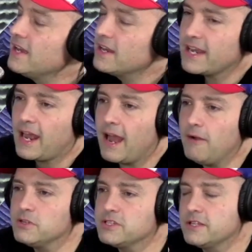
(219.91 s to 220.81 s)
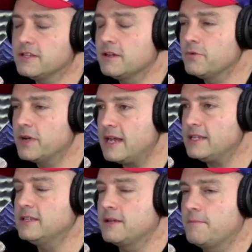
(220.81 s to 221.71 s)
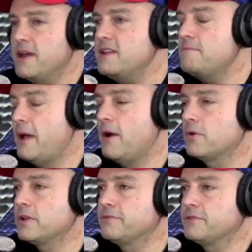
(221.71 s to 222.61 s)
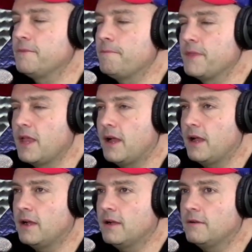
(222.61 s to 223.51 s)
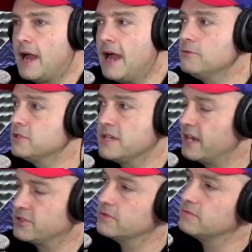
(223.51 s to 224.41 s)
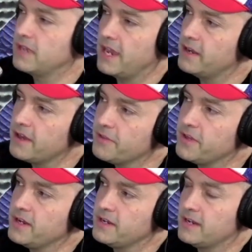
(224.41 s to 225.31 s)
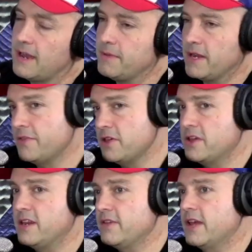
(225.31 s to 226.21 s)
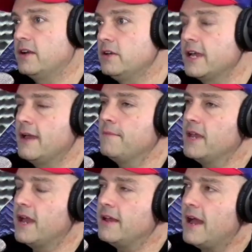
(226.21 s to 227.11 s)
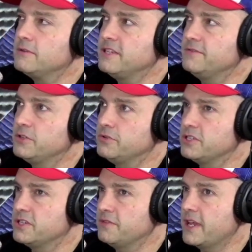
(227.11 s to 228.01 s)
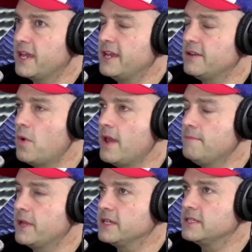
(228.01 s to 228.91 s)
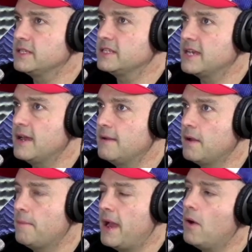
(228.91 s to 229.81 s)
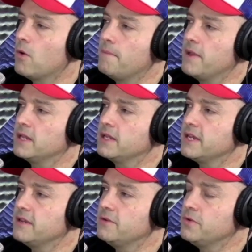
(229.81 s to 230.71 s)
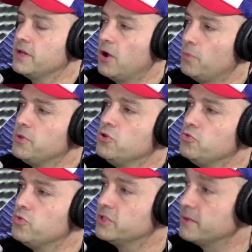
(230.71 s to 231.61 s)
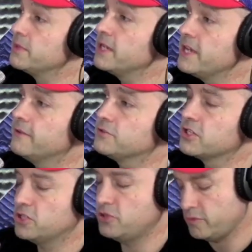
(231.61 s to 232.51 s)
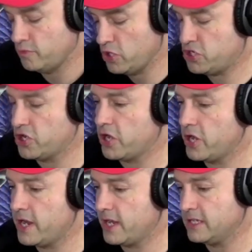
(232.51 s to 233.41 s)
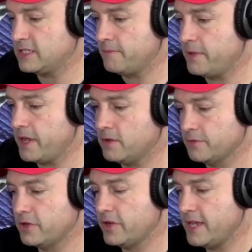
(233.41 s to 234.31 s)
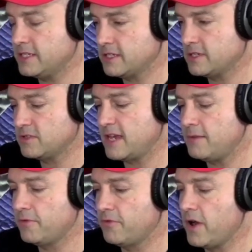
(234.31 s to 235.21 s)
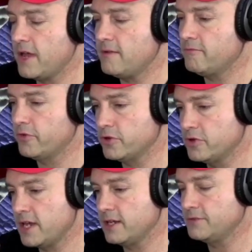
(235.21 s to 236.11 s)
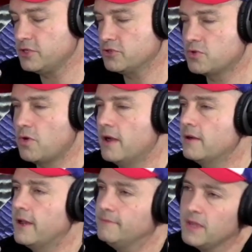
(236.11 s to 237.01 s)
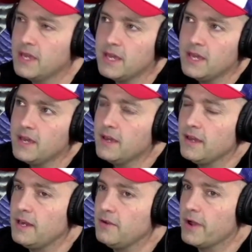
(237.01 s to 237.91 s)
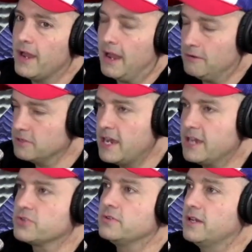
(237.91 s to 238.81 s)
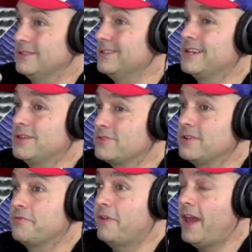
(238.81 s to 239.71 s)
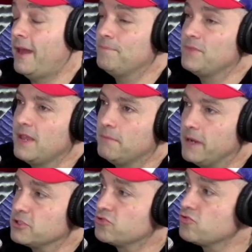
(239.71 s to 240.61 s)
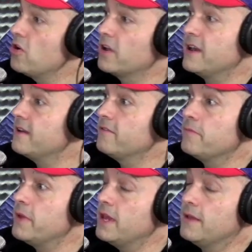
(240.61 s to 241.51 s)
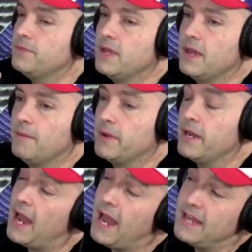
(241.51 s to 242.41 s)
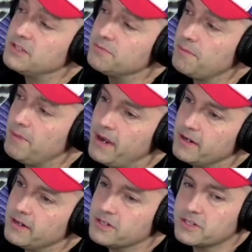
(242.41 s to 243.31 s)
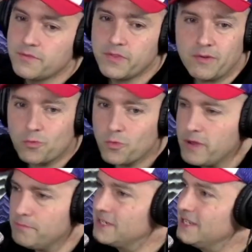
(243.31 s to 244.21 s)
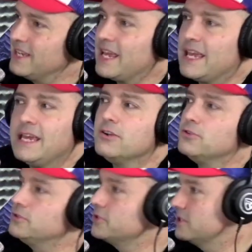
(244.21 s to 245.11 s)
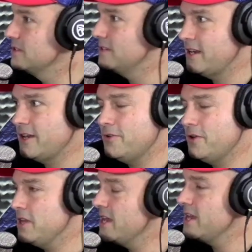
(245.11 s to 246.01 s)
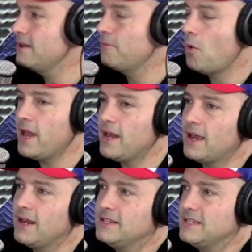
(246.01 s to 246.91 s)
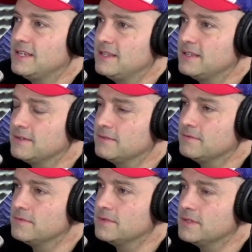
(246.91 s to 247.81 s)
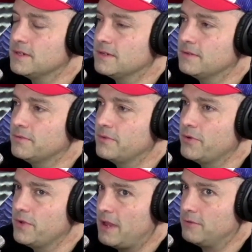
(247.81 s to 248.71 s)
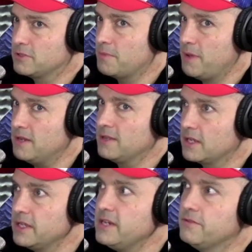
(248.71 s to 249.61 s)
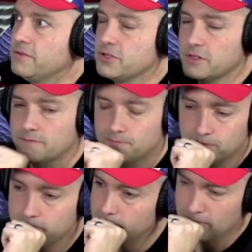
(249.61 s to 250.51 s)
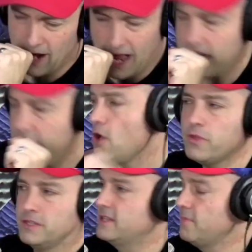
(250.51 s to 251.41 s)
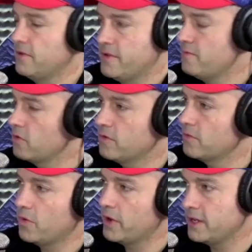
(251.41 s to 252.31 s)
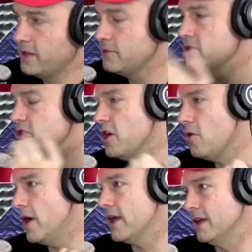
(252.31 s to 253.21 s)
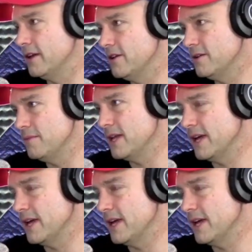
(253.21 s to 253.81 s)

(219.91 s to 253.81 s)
Like when I did the competitive powerlifting. I was natural. I had nothing, and I mean, I think you could even kind of look at me. I was even doing stuff like gaining weight because at the time, a power belly would help you with some of the lifts because you would push your gut against the belt, creates a stable frame for your deadlift and your squat, right? Anyway, I was natural. I looked natural, I looked fat, but I was stronger than I've ever been. But I had some competitors ripped to the gills, you know, and yanking up weight, and it's in I was competing in the clean division. I know that some of them were roided up. There's just no way. You know what I mean?